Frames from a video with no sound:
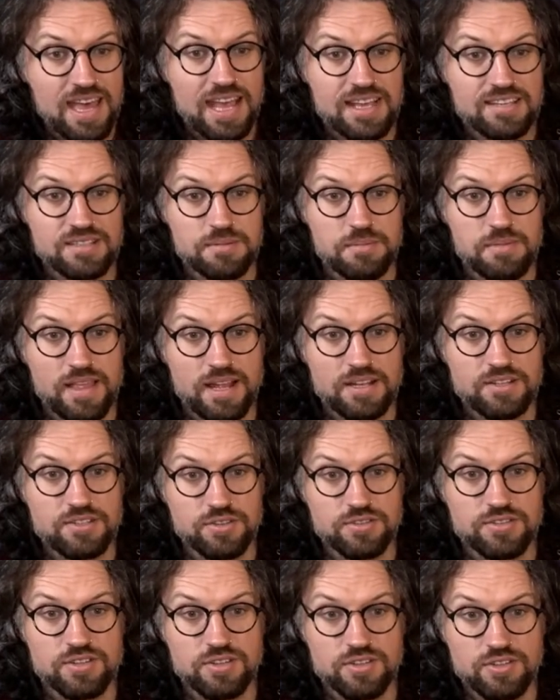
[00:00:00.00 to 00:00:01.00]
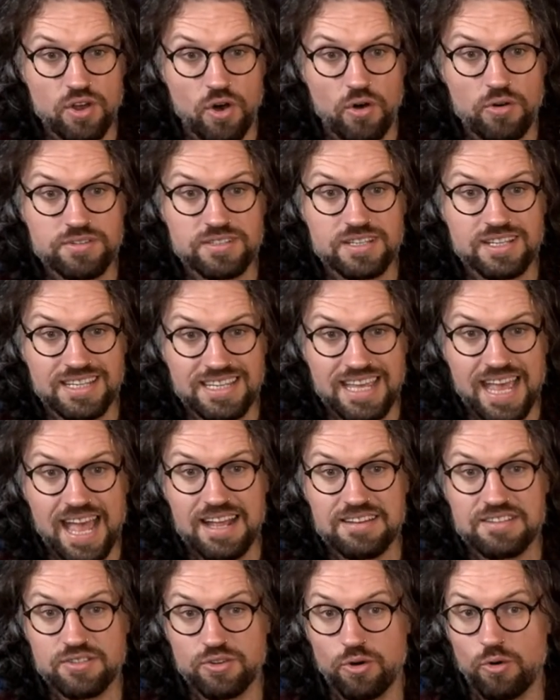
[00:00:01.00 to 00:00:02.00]
is something that does not
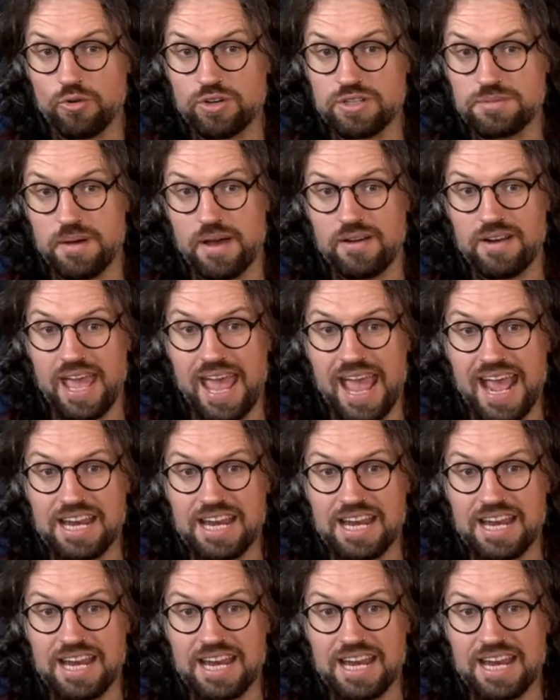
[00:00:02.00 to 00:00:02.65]
get talked about